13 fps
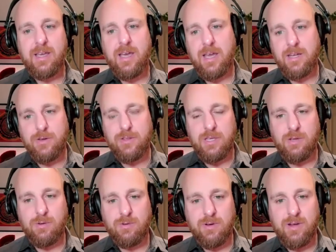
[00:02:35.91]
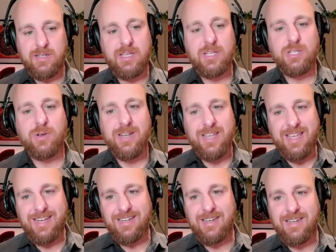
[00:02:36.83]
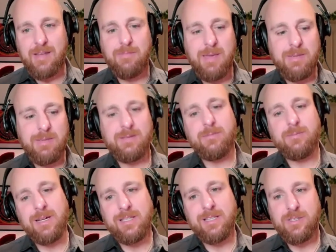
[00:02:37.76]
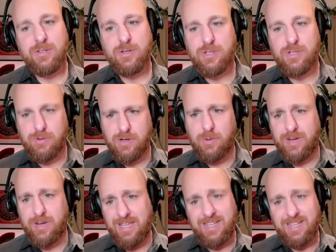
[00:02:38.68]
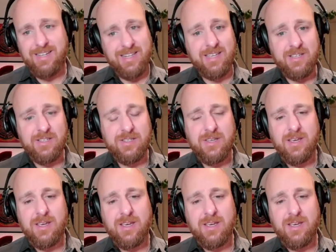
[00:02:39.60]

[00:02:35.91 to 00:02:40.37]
I know that you were a teacher at Eton, and maybe some of my listeners don't know what Eton is.